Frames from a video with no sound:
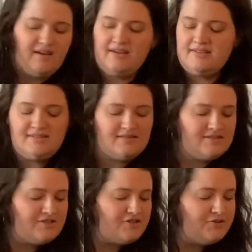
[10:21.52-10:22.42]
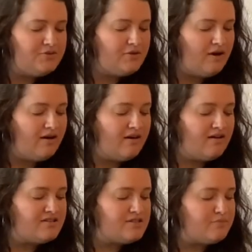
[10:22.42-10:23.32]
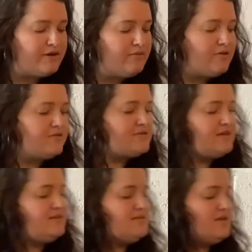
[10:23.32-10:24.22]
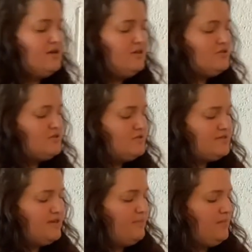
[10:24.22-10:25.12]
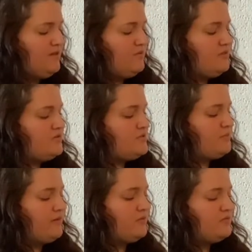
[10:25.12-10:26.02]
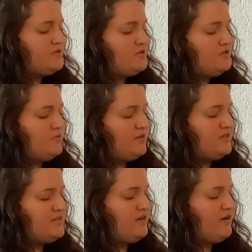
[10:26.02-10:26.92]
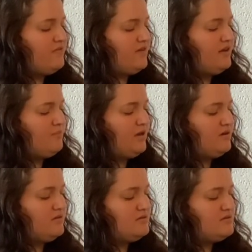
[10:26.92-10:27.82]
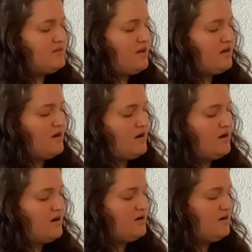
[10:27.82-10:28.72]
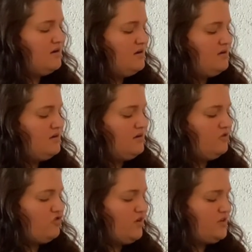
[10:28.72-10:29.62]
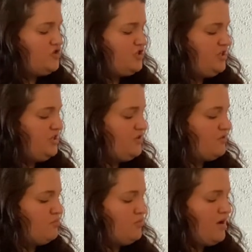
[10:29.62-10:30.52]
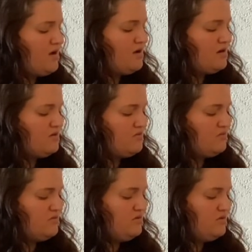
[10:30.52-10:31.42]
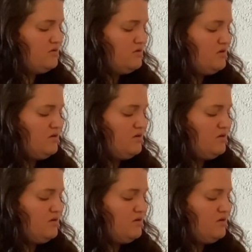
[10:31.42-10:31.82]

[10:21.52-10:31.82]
let's do our spray roses. So the same thing with the spray roses, you want to take off any petals that are crunchy or brown.